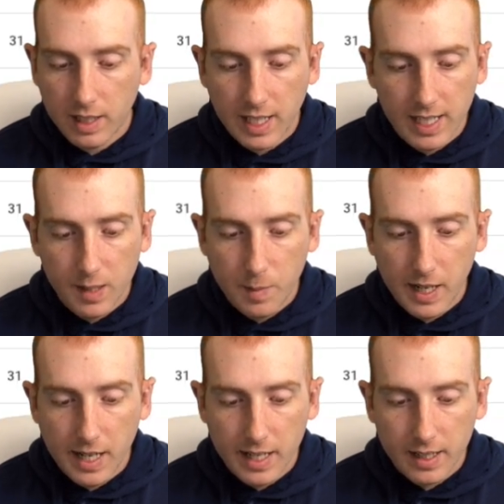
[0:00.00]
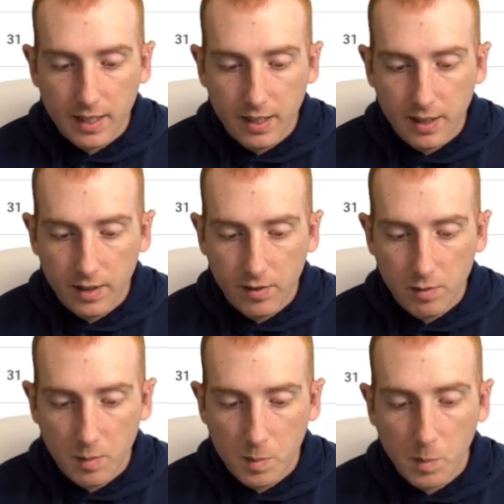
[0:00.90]
the case pack,
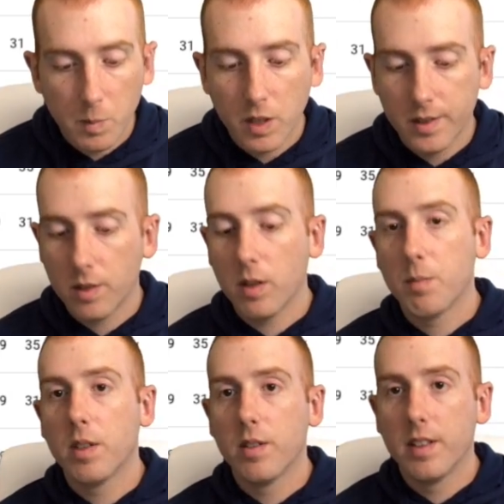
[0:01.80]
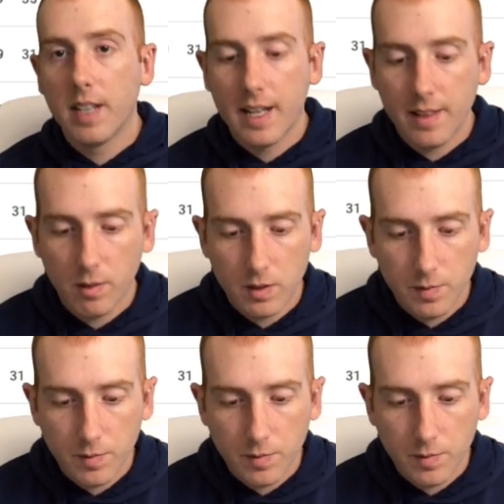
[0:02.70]
remember we also uploaded that, that was